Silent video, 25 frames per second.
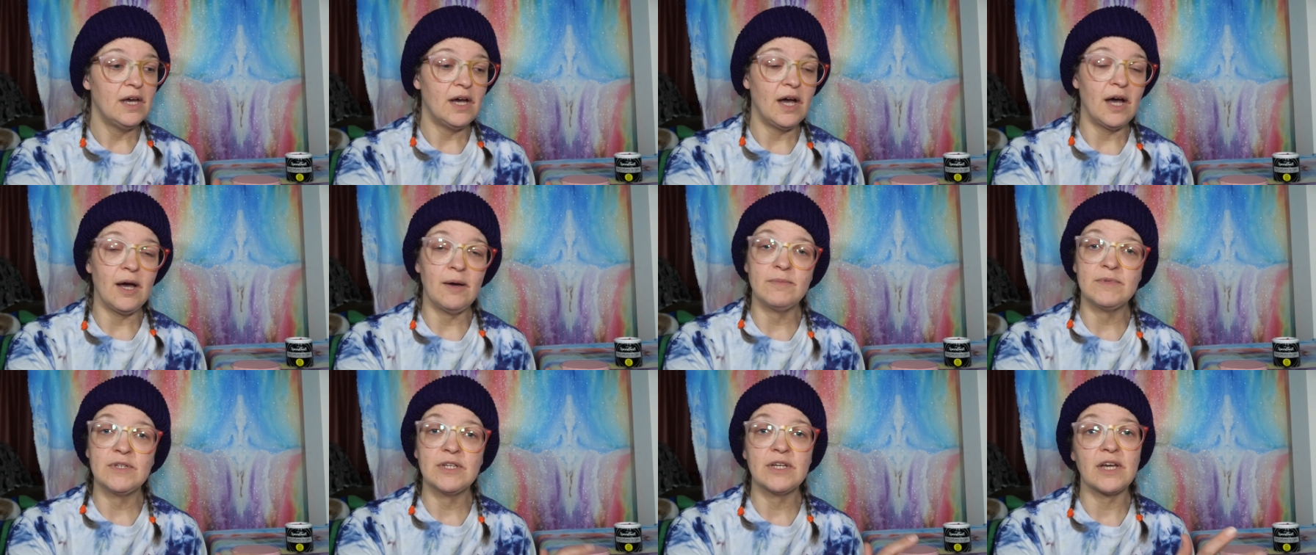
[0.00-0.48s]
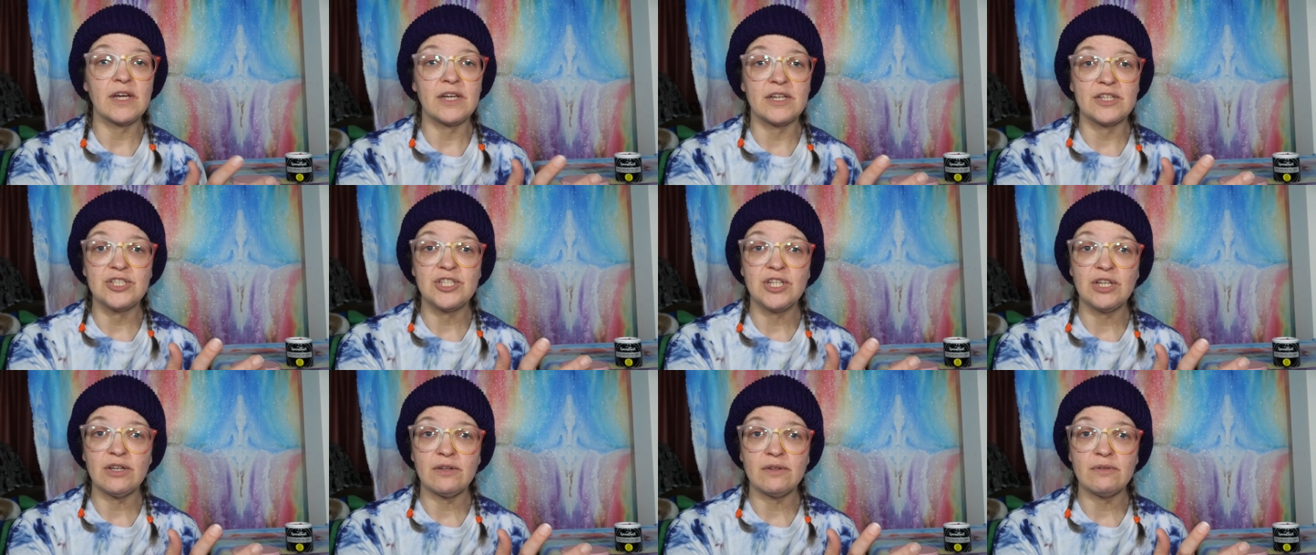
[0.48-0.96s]
to kind of
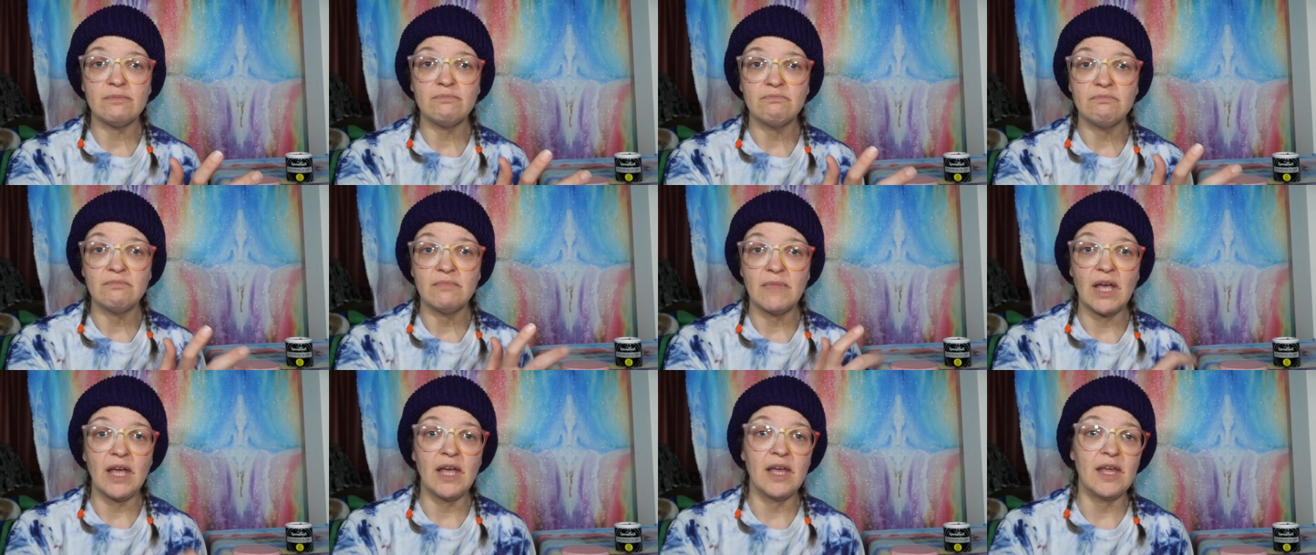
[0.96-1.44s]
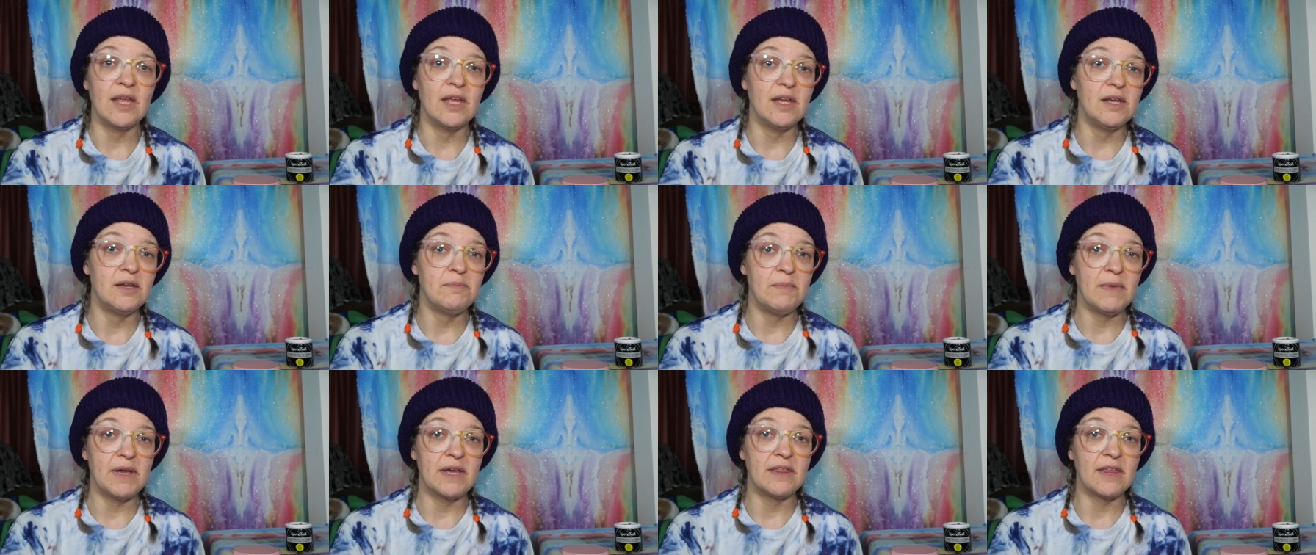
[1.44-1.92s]
chill
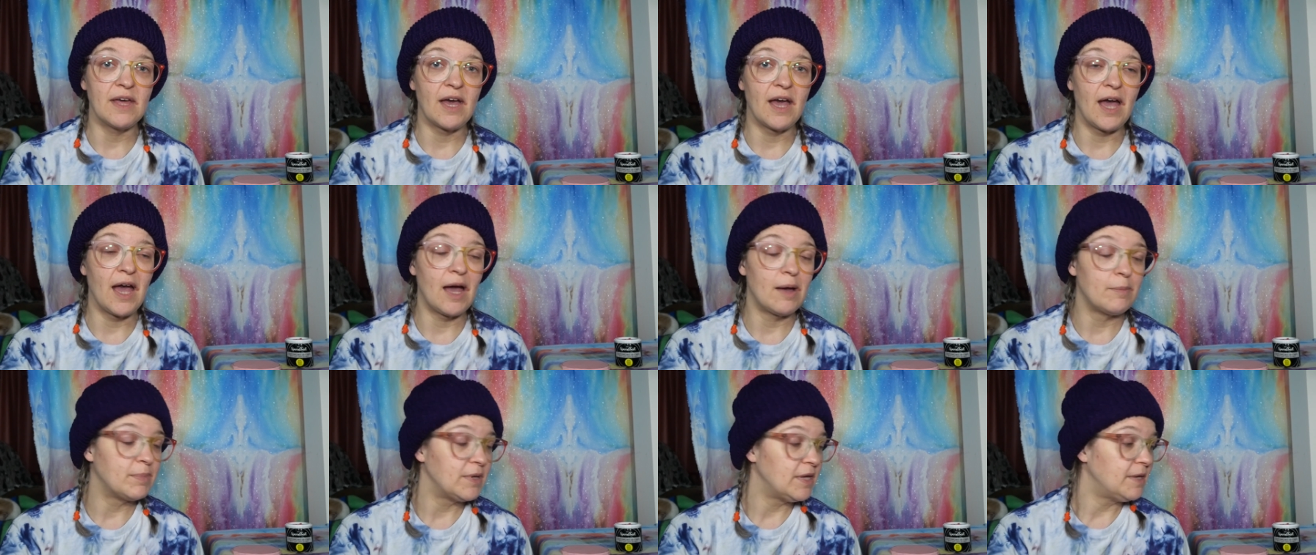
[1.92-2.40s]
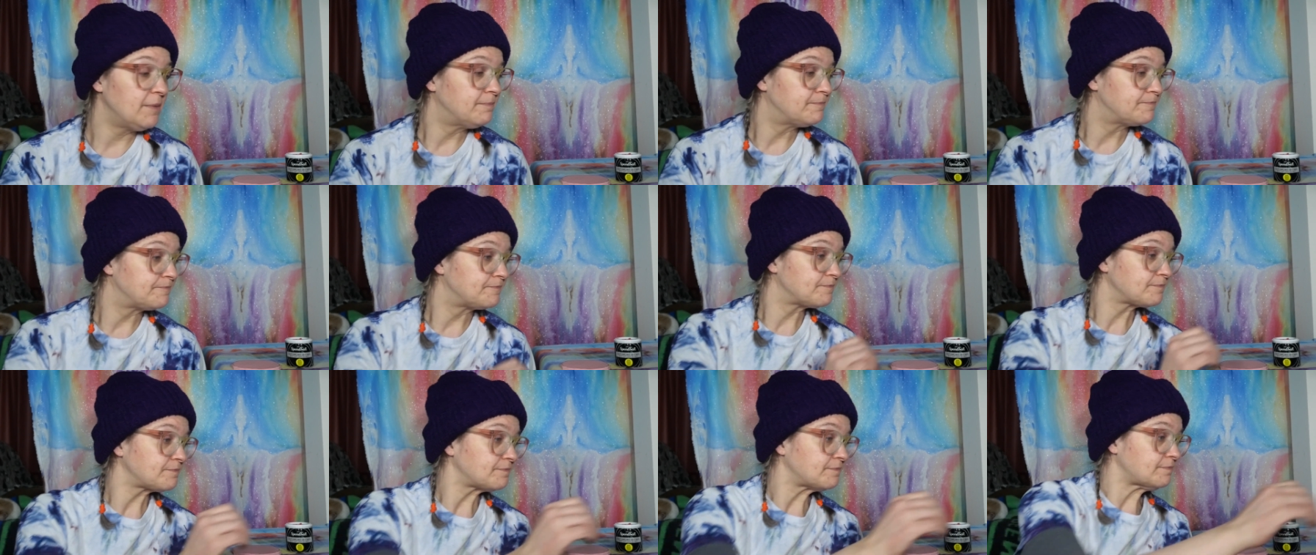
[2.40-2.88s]
and make that happy.
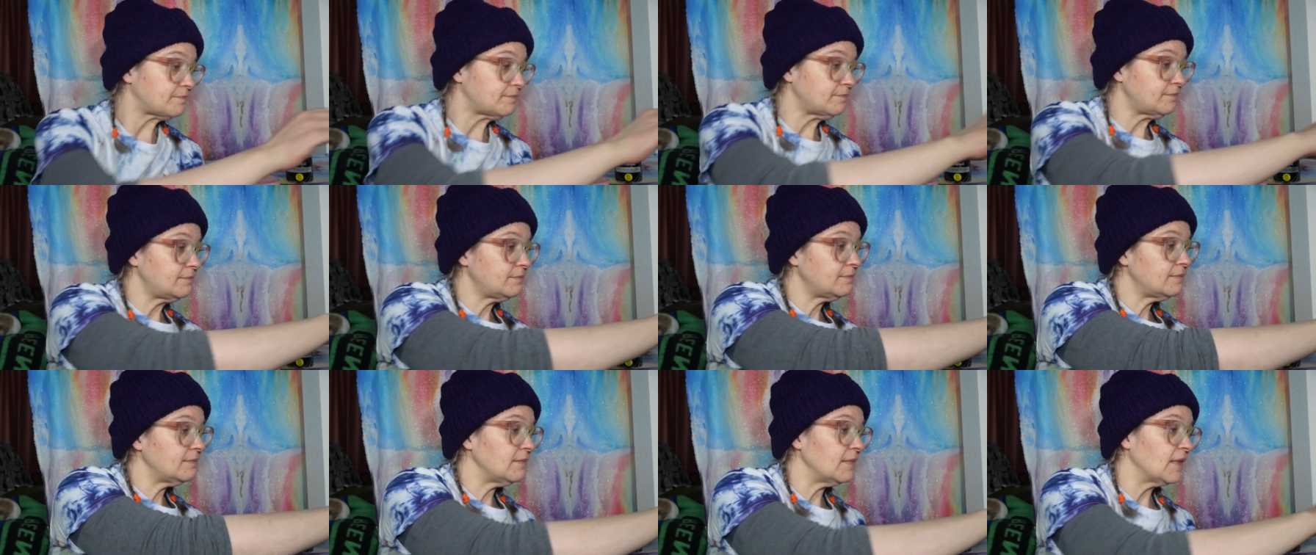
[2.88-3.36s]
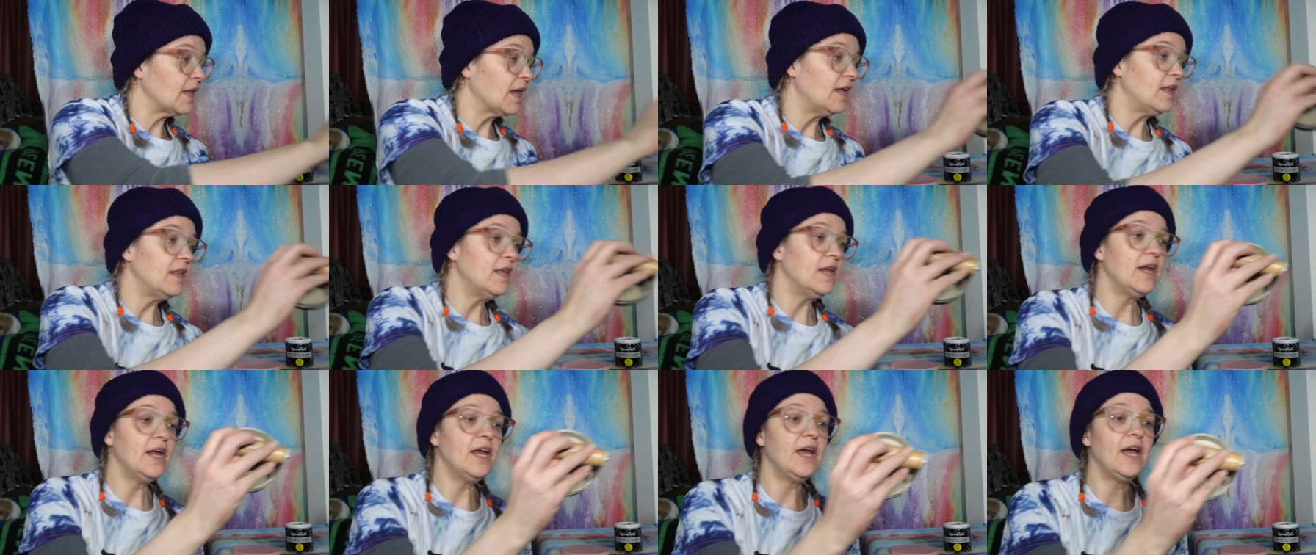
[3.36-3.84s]
And
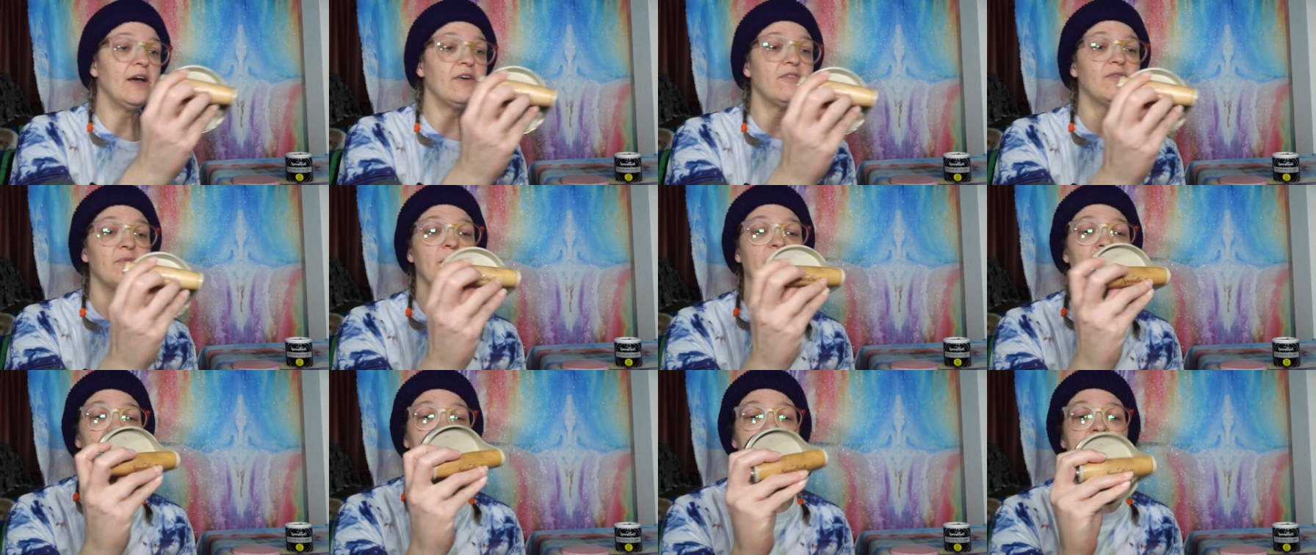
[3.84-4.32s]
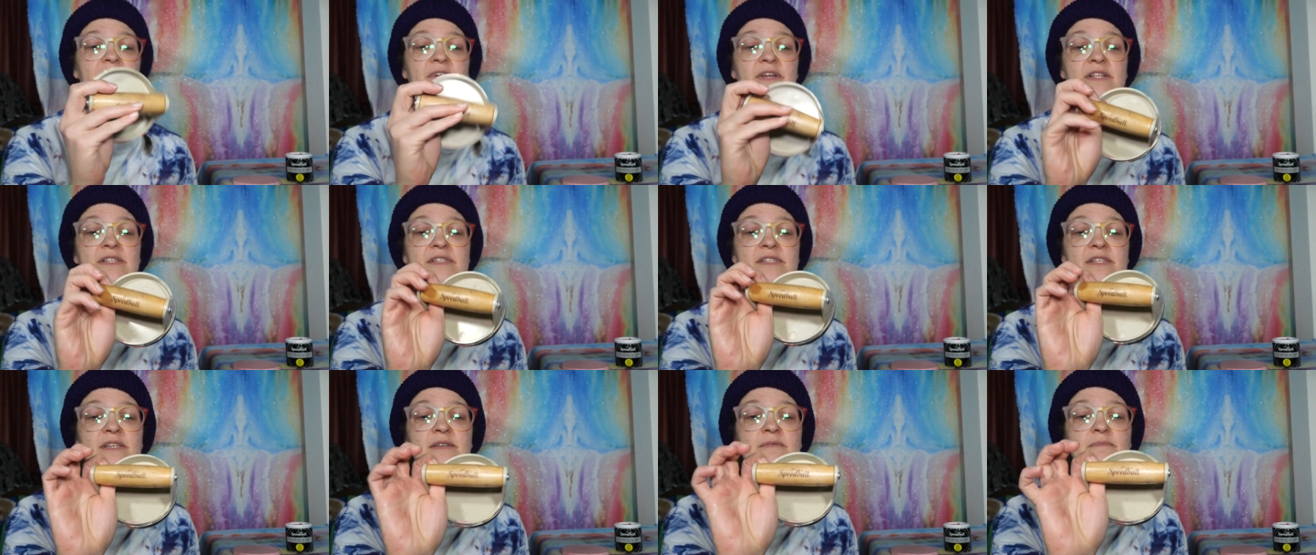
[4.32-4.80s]
then I have my
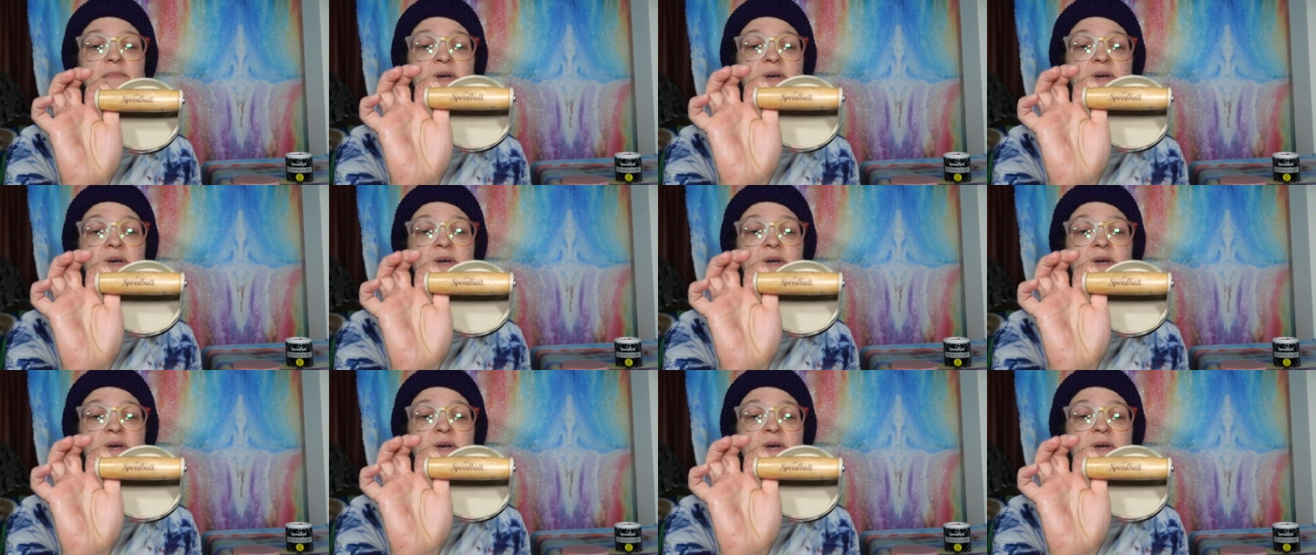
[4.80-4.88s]
fancy